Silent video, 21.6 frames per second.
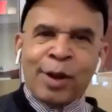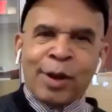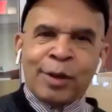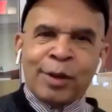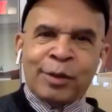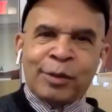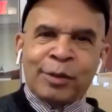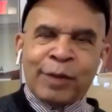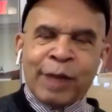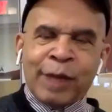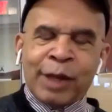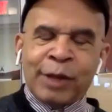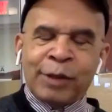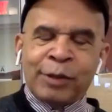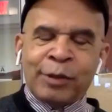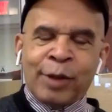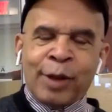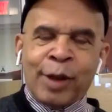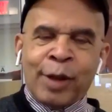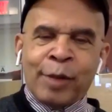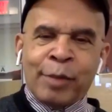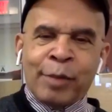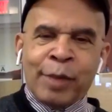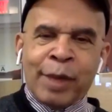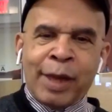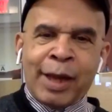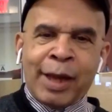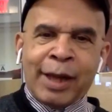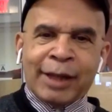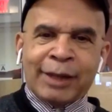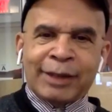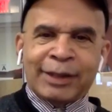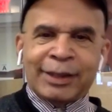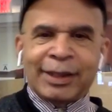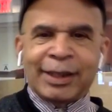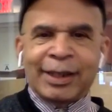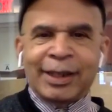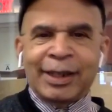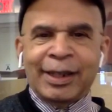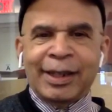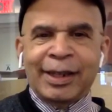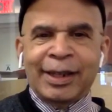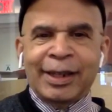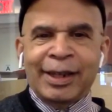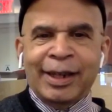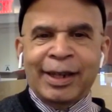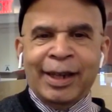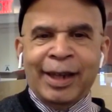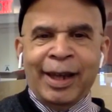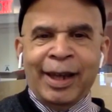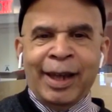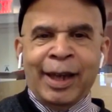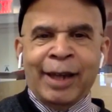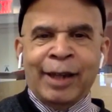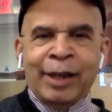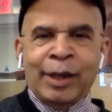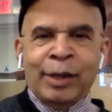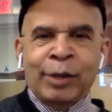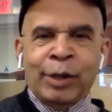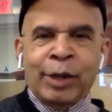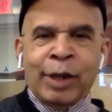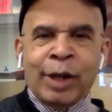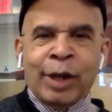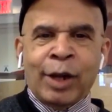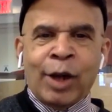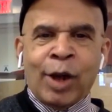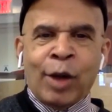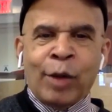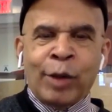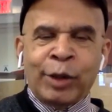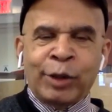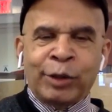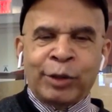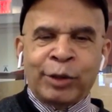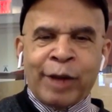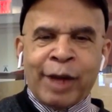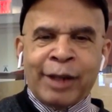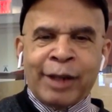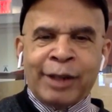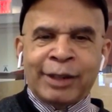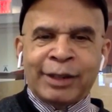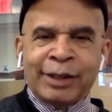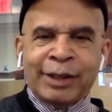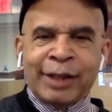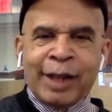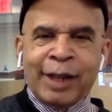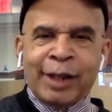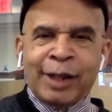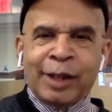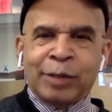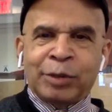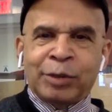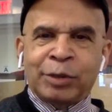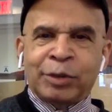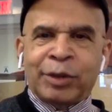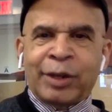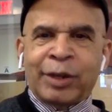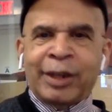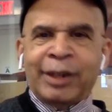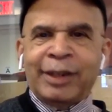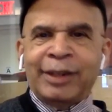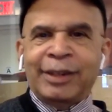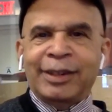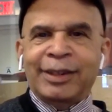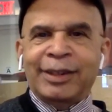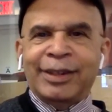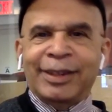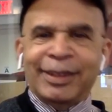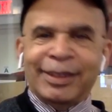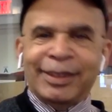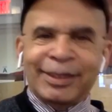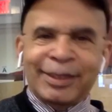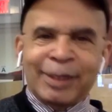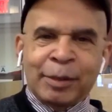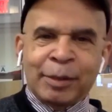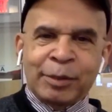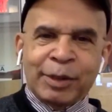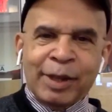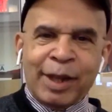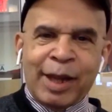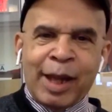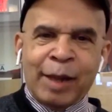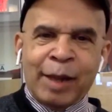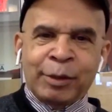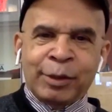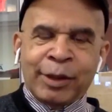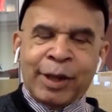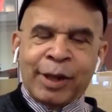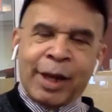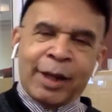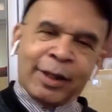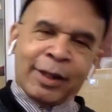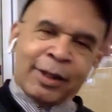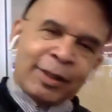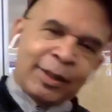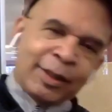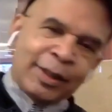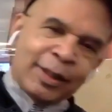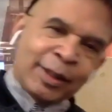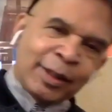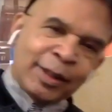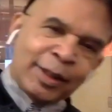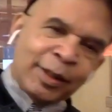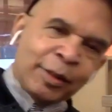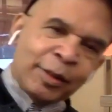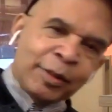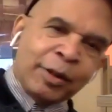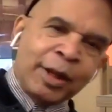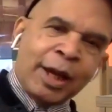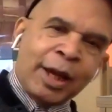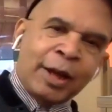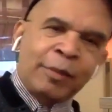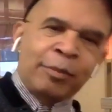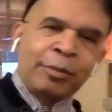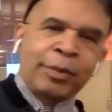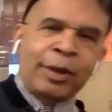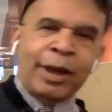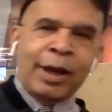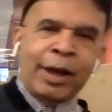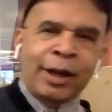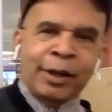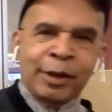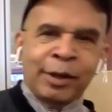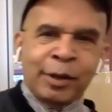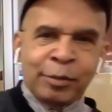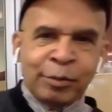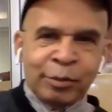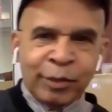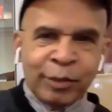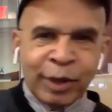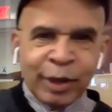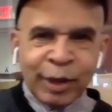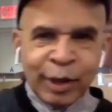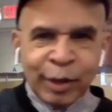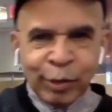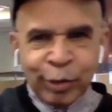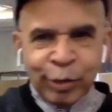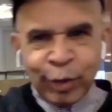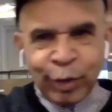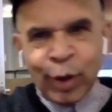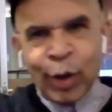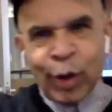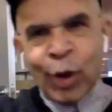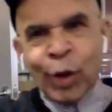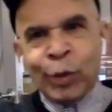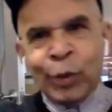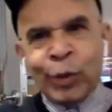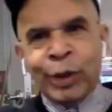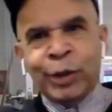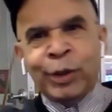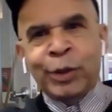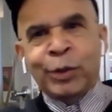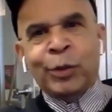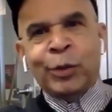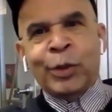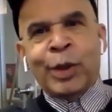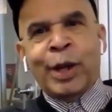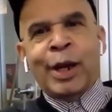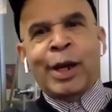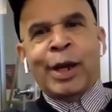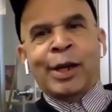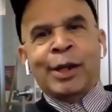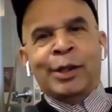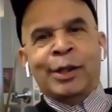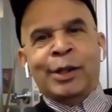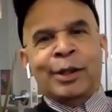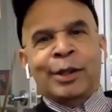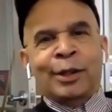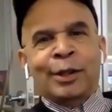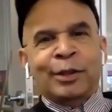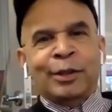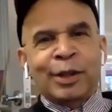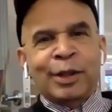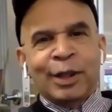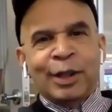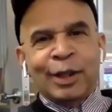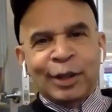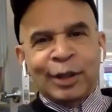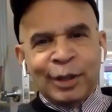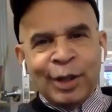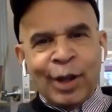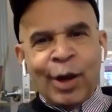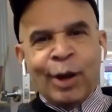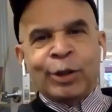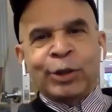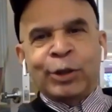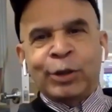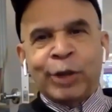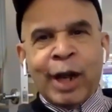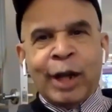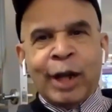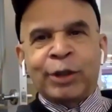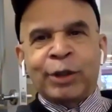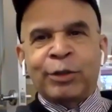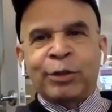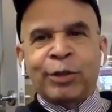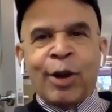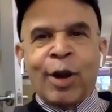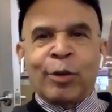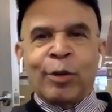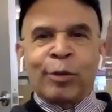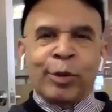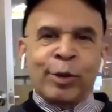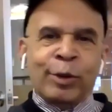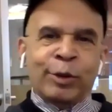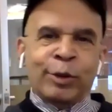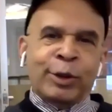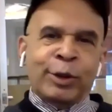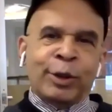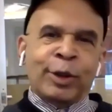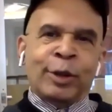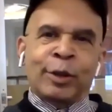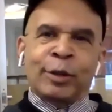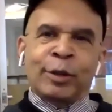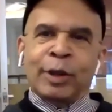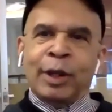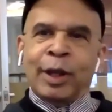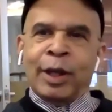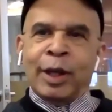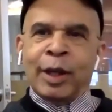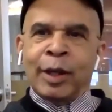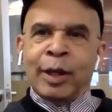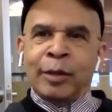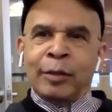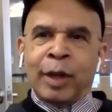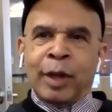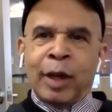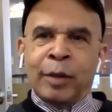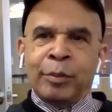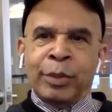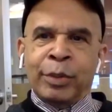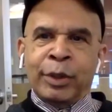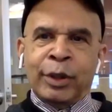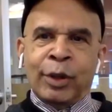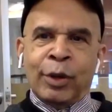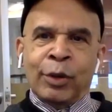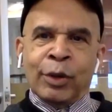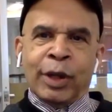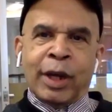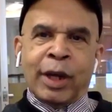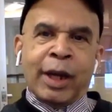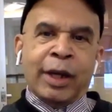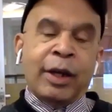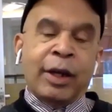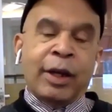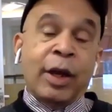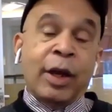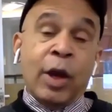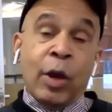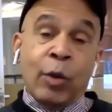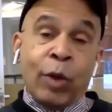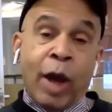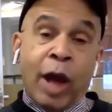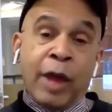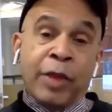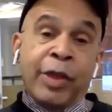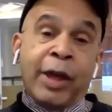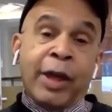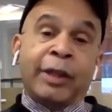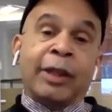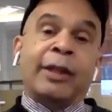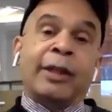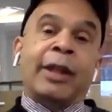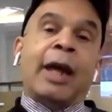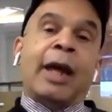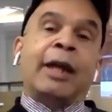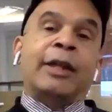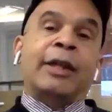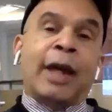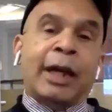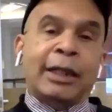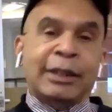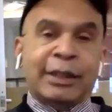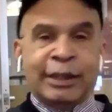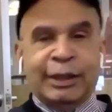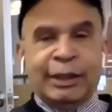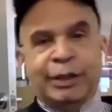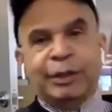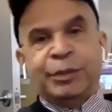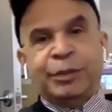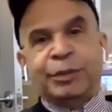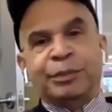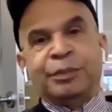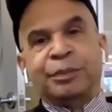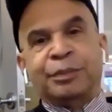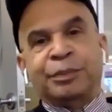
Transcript: strong backs, and we're not always trying to stand up straight. Sometimes you gotta kind of bend and flow with the wind, and as long as you got strong roots, you'll be okay. Well, I think that does it